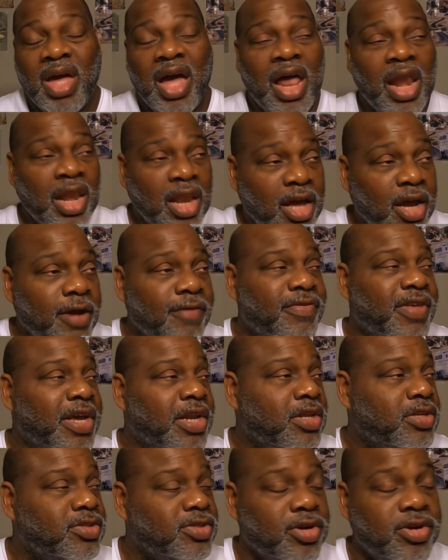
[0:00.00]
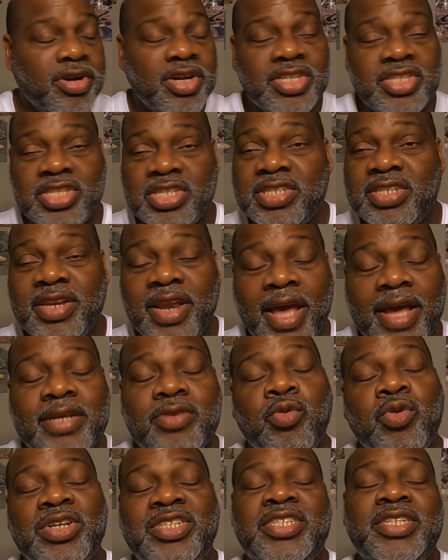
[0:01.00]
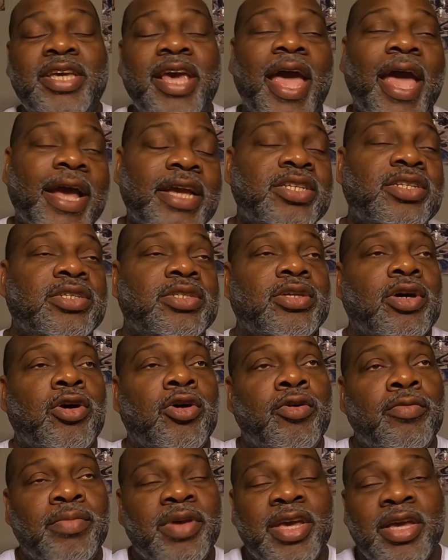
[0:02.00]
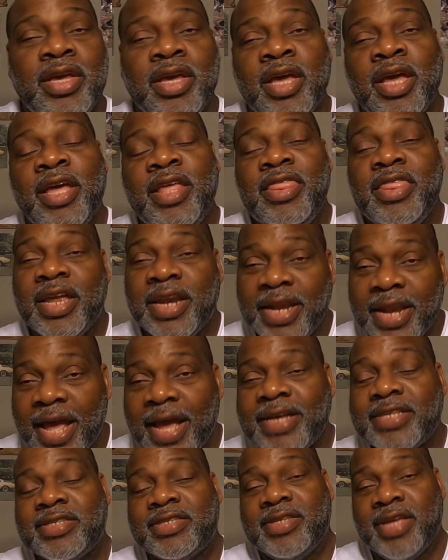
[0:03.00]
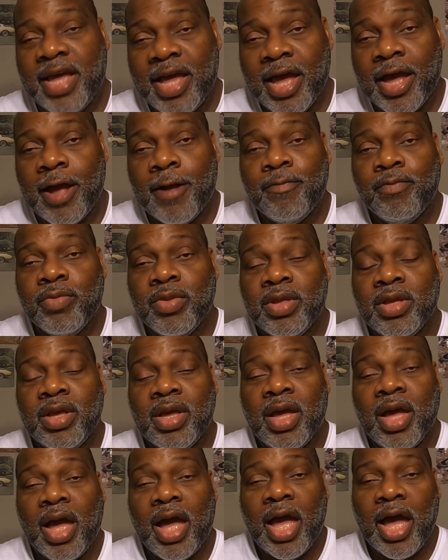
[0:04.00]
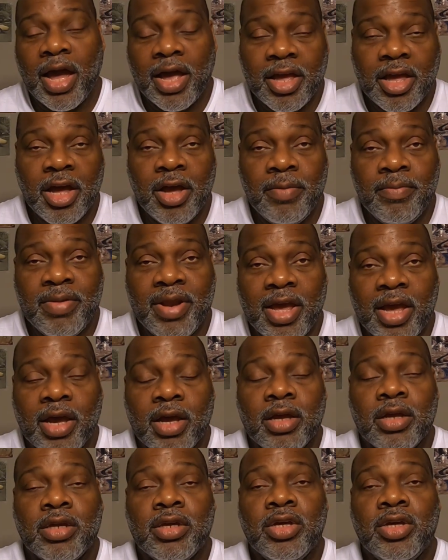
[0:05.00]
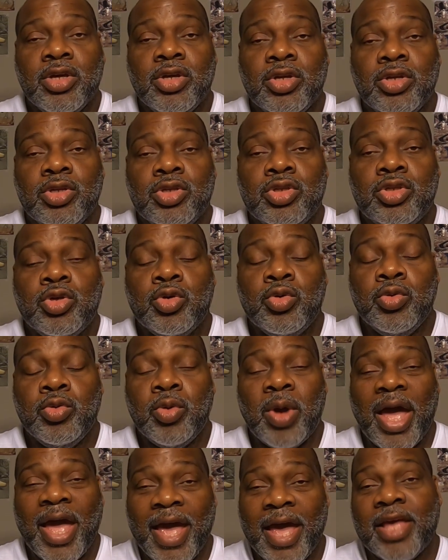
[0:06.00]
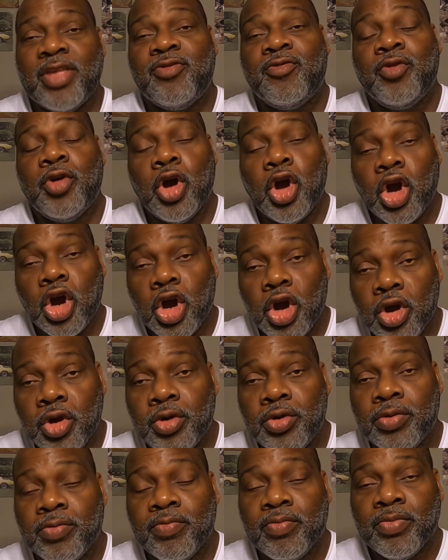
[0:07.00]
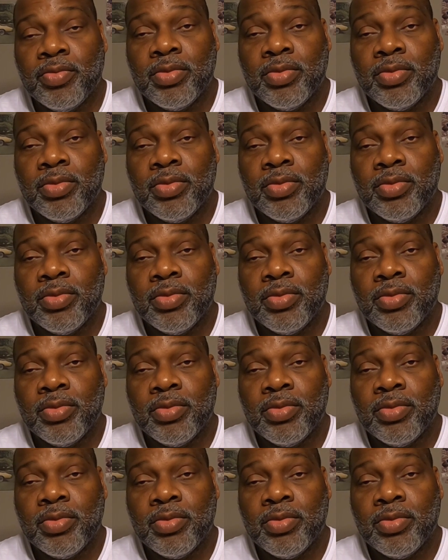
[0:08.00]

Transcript: I love their dessert. It's just next. Well, she actually told me the next time I come there to ask for her,